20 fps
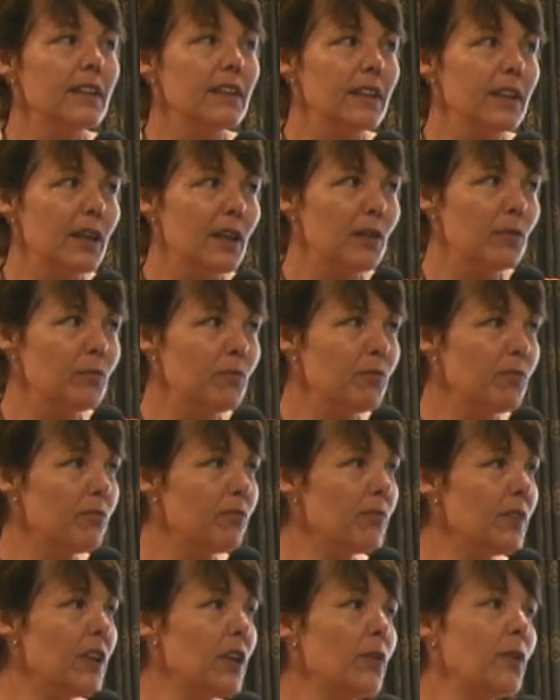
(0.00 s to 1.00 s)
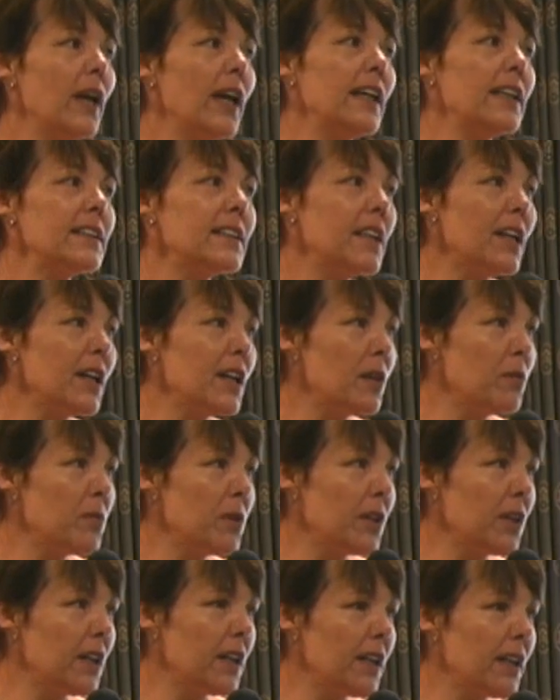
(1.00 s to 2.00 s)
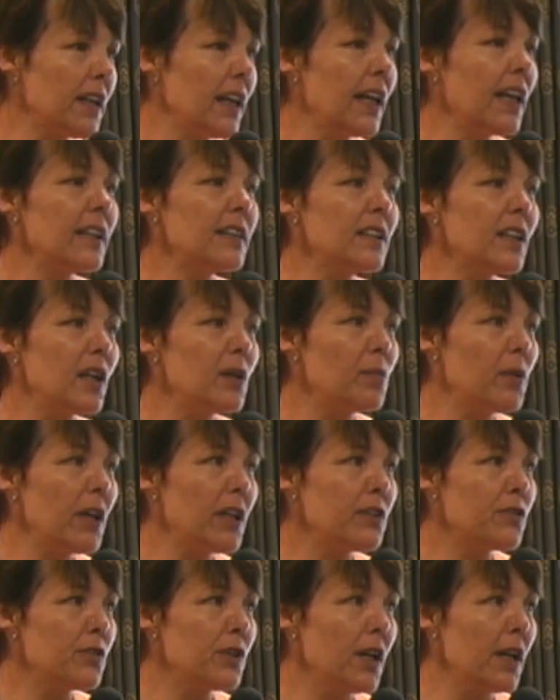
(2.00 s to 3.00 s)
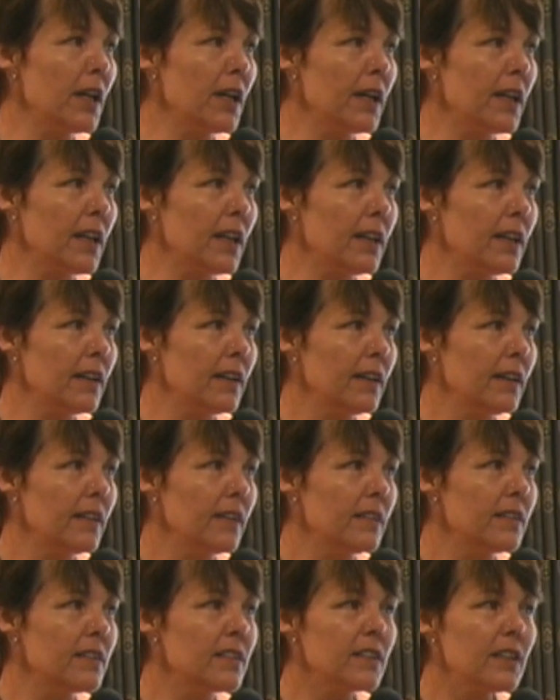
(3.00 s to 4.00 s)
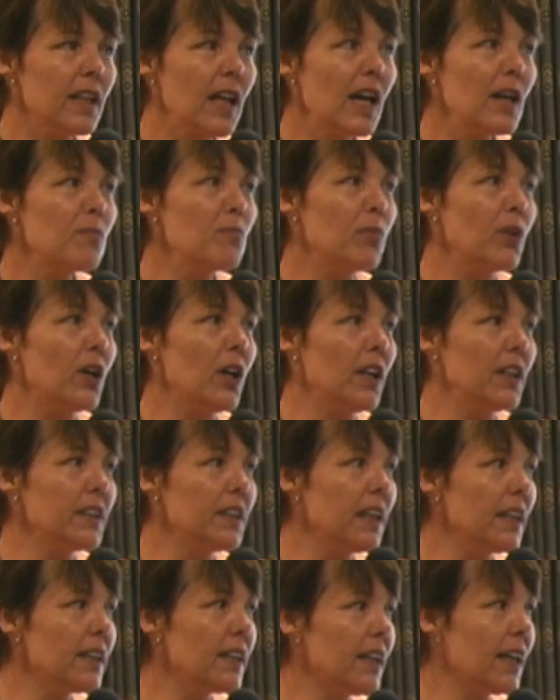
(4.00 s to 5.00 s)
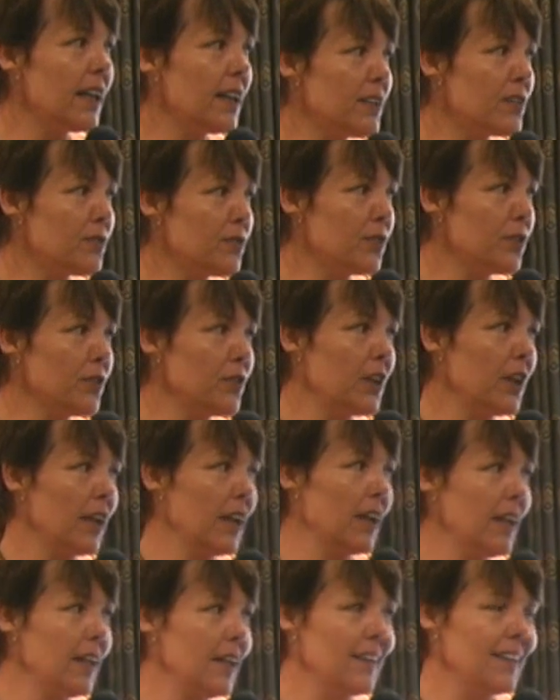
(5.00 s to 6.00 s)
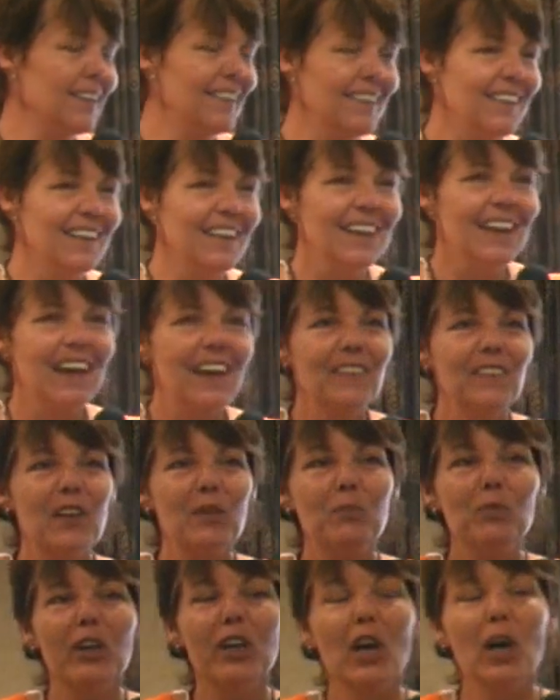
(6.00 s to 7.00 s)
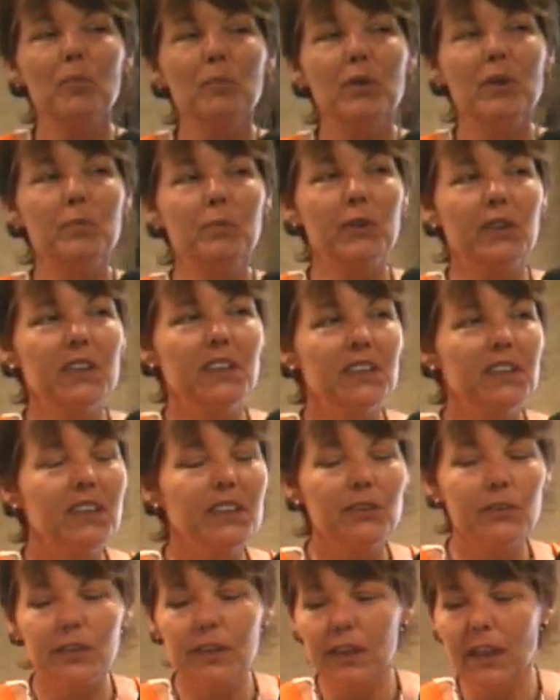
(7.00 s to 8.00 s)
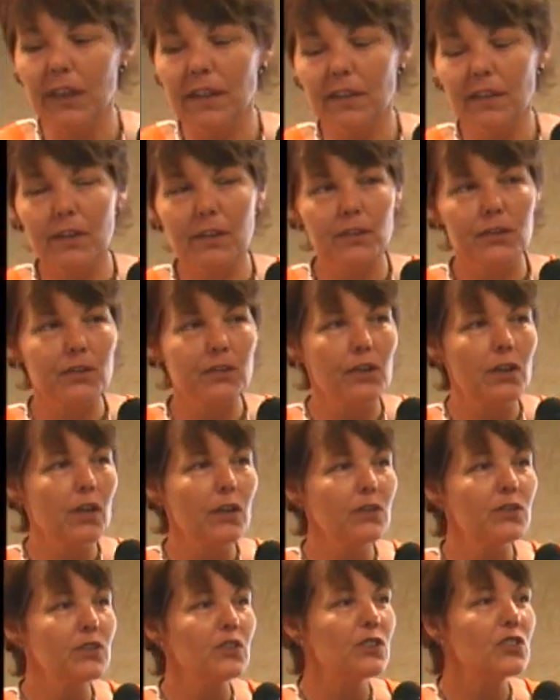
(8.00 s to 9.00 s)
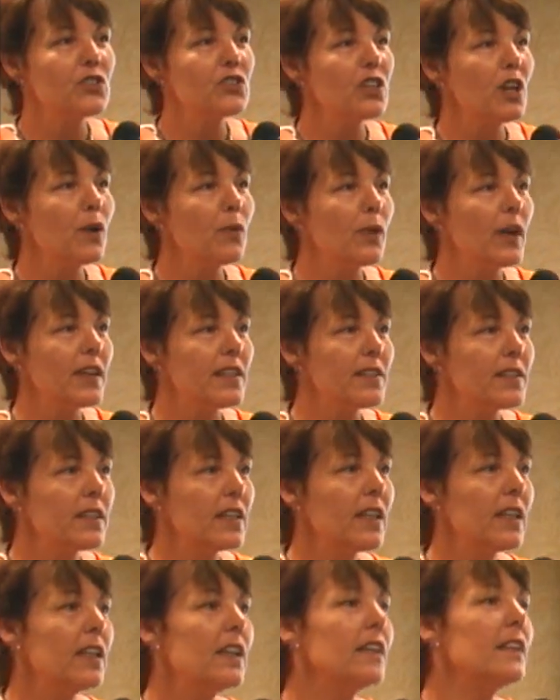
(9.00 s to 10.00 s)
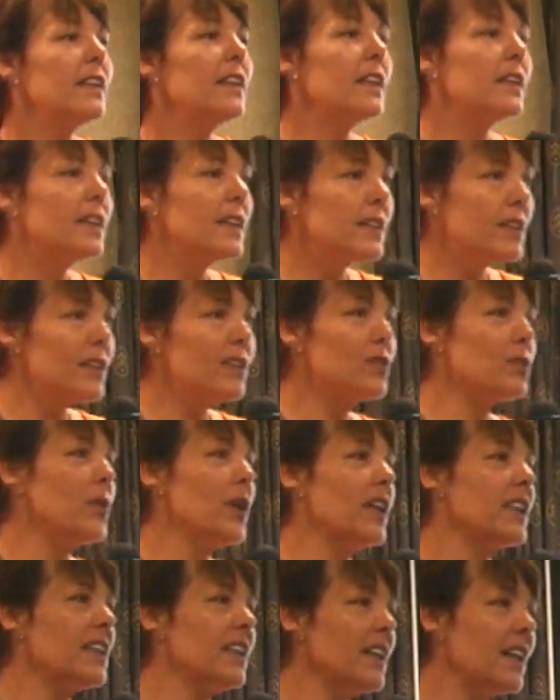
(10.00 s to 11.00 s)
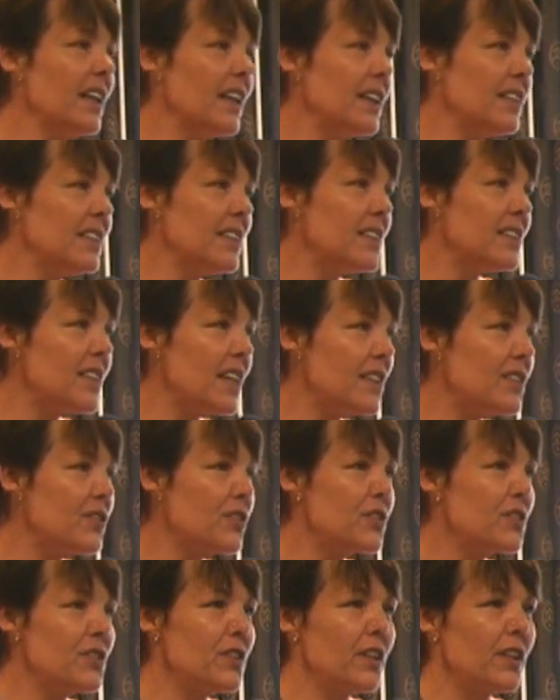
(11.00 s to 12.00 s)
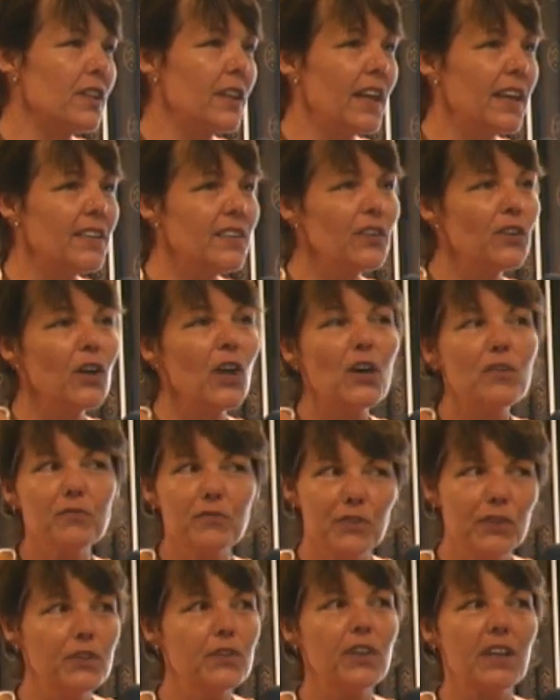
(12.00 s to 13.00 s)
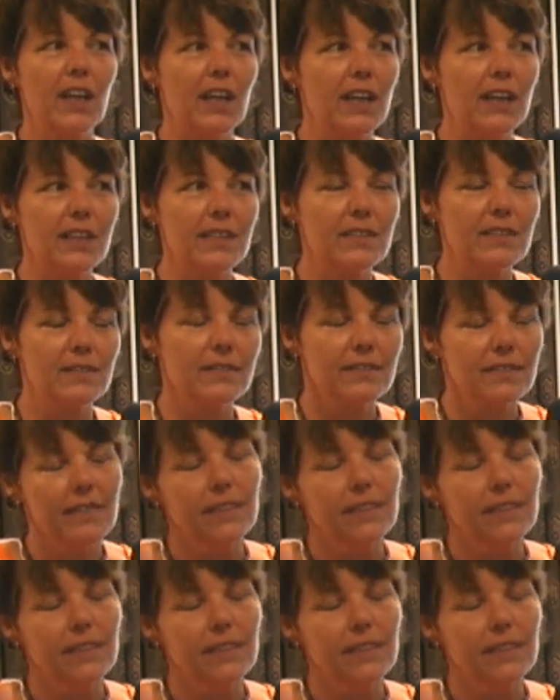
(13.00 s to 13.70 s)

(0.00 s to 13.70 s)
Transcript: um, you know, anti-American, anti-patriotic slime ball, nutcase, fruitcake. And they bring on people continually onto those shows to show us that this is what uh, dissenters look like. They're all fruitcakes,